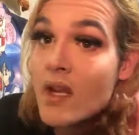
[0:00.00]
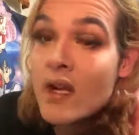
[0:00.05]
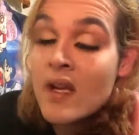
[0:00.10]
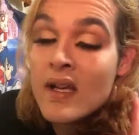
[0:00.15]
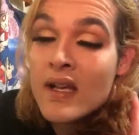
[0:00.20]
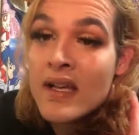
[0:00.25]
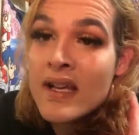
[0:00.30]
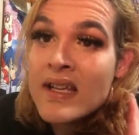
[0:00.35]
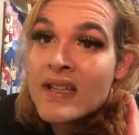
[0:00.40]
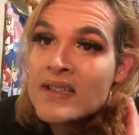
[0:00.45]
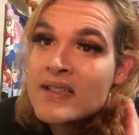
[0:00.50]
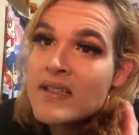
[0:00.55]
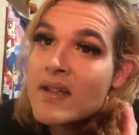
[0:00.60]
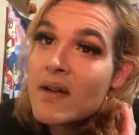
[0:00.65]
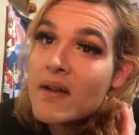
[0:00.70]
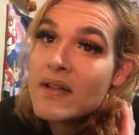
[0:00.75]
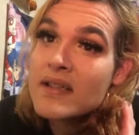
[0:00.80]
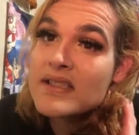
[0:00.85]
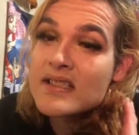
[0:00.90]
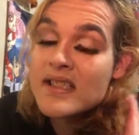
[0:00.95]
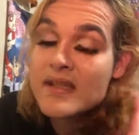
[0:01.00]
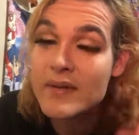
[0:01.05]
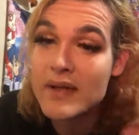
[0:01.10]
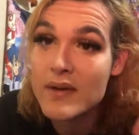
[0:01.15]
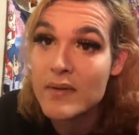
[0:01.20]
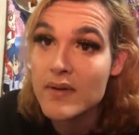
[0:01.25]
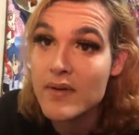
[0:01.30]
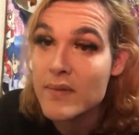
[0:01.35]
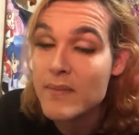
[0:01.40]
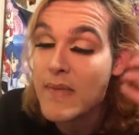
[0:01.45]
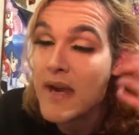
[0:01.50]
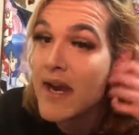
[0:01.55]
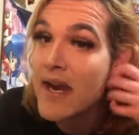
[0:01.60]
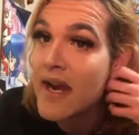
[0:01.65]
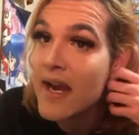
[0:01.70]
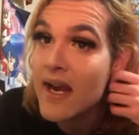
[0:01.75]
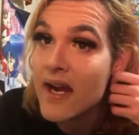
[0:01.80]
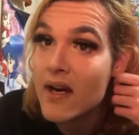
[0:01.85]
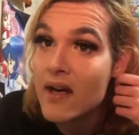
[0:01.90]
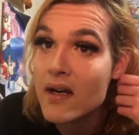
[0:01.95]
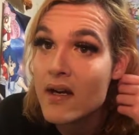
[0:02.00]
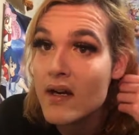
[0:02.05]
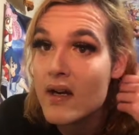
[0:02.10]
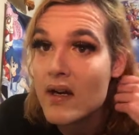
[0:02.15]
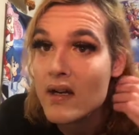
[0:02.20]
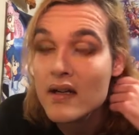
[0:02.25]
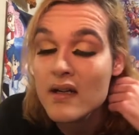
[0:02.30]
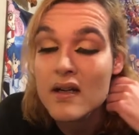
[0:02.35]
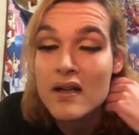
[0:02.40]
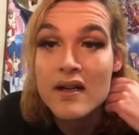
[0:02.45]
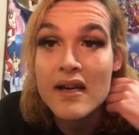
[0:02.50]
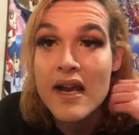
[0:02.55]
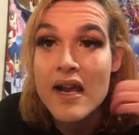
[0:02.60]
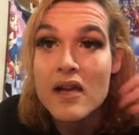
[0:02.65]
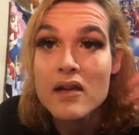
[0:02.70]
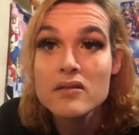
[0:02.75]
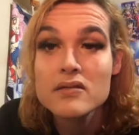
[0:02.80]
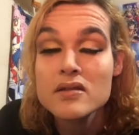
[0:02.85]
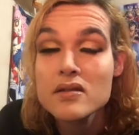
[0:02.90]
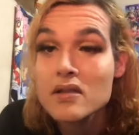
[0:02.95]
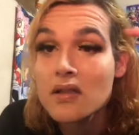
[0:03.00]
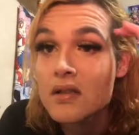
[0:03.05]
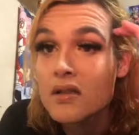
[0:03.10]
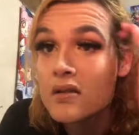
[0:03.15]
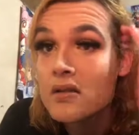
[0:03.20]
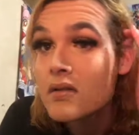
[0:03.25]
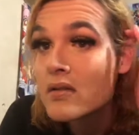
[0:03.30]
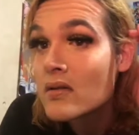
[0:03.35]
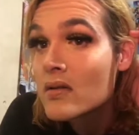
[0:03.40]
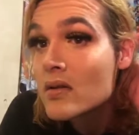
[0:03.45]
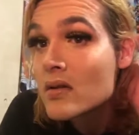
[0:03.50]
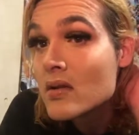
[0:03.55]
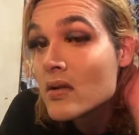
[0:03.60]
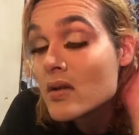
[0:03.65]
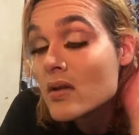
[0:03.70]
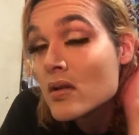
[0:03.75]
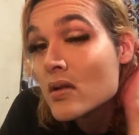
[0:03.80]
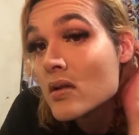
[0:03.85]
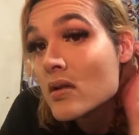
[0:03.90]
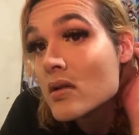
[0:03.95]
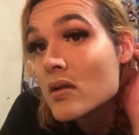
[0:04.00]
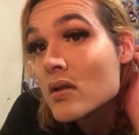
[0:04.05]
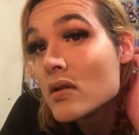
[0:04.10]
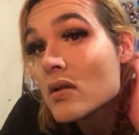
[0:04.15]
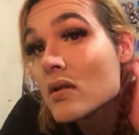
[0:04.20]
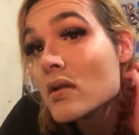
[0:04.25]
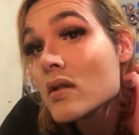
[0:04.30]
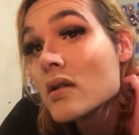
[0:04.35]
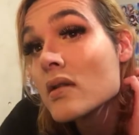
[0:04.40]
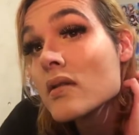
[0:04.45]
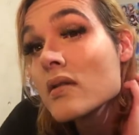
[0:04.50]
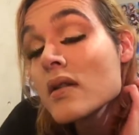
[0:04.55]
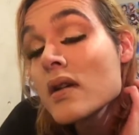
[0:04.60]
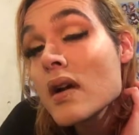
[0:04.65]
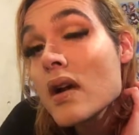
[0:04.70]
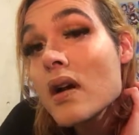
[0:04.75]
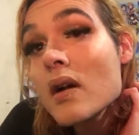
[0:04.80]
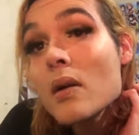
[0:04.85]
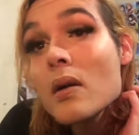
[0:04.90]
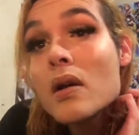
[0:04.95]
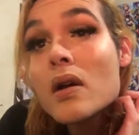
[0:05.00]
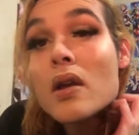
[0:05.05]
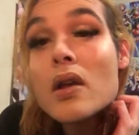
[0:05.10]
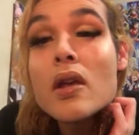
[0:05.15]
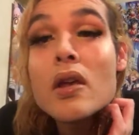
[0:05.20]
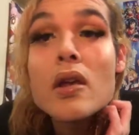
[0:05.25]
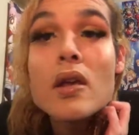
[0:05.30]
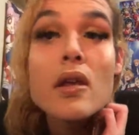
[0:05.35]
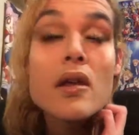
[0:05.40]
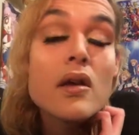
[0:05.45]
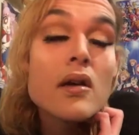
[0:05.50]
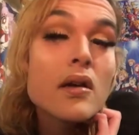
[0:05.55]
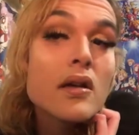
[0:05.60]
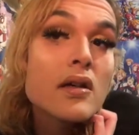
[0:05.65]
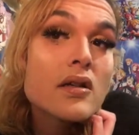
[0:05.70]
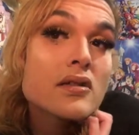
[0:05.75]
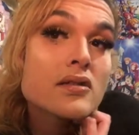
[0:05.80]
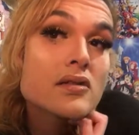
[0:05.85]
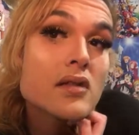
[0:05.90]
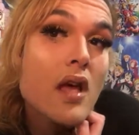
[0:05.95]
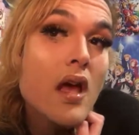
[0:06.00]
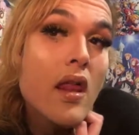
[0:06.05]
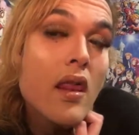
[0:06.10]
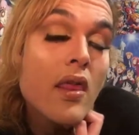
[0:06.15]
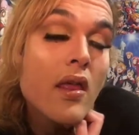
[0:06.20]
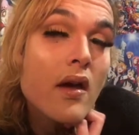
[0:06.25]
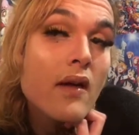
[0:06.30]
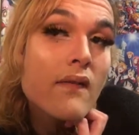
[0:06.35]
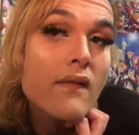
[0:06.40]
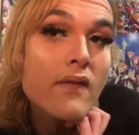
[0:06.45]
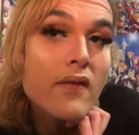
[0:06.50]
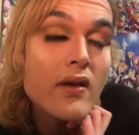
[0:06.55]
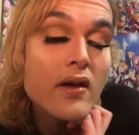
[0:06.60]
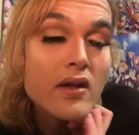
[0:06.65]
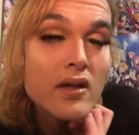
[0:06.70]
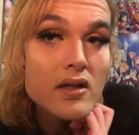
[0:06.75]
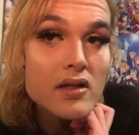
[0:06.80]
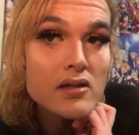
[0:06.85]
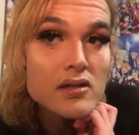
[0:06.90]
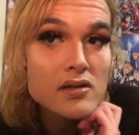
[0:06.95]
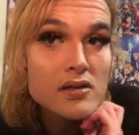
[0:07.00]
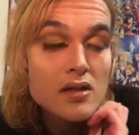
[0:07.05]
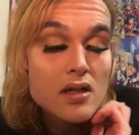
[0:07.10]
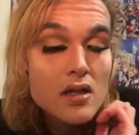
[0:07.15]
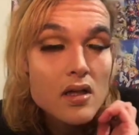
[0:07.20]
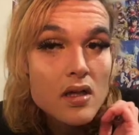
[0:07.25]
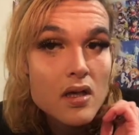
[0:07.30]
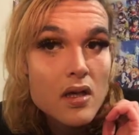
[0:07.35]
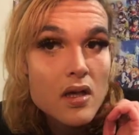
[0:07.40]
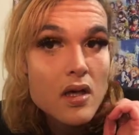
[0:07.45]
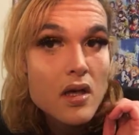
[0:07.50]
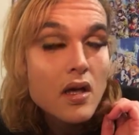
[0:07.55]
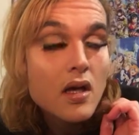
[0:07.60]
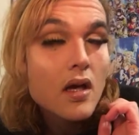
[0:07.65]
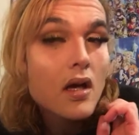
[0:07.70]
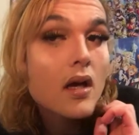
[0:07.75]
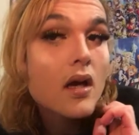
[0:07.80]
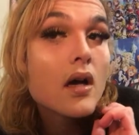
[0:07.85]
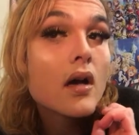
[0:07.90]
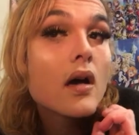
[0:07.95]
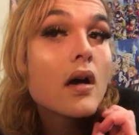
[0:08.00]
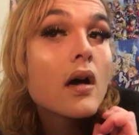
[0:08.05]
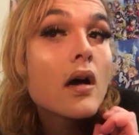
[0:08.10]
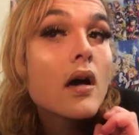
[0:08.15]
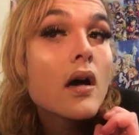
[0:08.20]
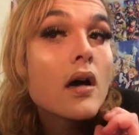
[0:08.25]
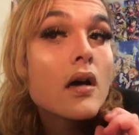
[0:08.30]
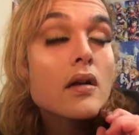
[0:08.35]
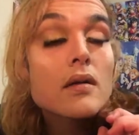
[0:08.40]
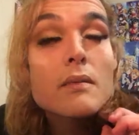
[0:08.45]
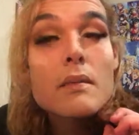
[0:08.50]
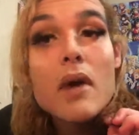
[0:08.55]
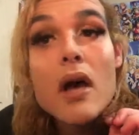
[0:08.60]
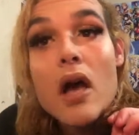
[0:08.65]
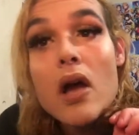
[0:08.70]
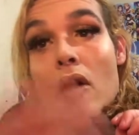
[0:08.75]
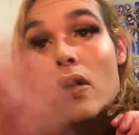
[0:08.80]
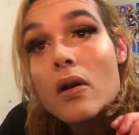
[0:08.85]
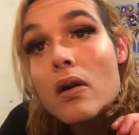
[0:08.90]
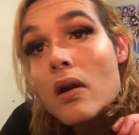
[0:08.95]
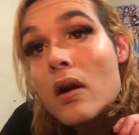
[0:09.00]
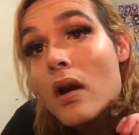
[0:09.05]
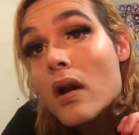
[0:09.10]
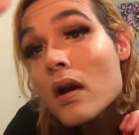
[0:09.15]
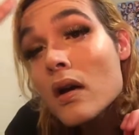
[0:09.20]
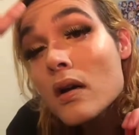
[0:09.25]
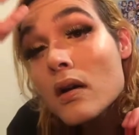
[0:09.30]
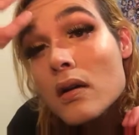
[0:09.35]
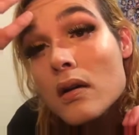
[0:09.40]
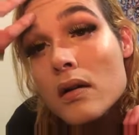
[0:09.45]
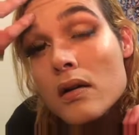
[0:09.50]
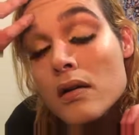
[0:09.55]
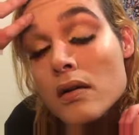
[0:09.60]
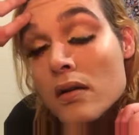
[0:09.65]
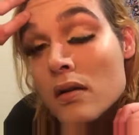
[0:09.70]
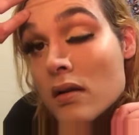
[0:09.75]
I guess you always see me with my hair down, so. Here we go. Here is the finished Hanamaru look.